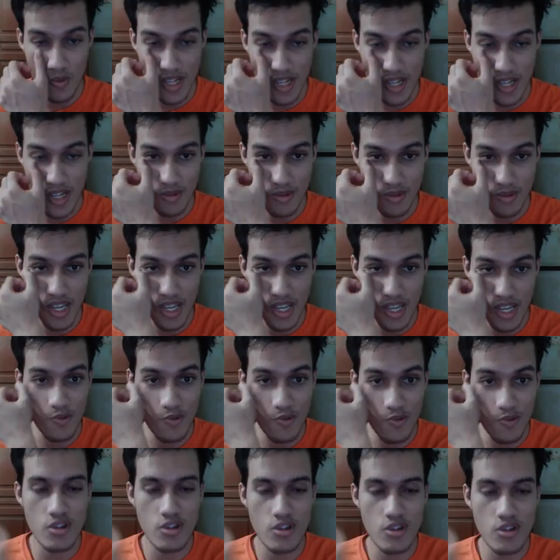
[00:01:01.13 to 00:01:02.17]
to meet
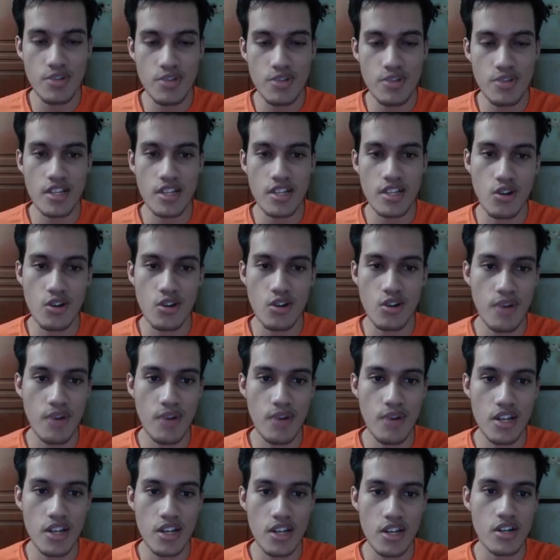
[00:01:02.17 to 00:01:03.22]
would be this
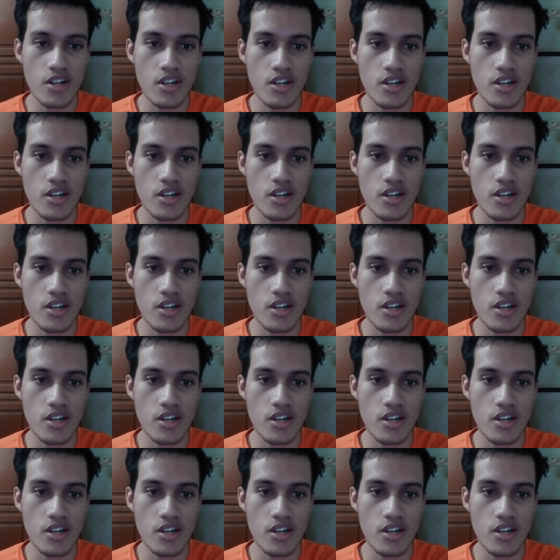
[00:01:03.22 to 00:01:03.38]
Cobalion.